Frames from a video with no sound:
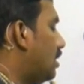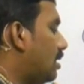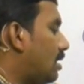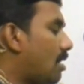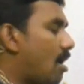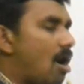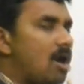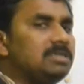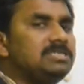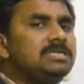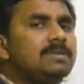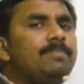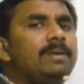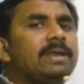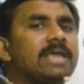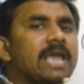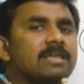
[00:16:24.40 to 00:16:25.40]

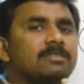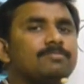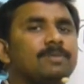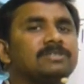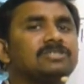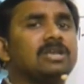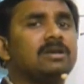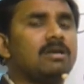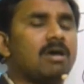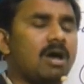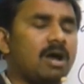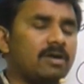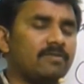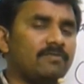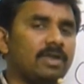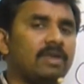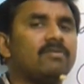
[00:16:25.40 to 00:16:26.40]
algebraic expression
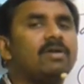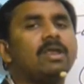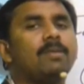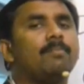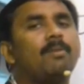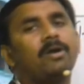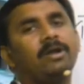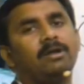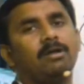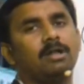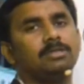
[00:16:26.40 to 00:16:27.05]
and very important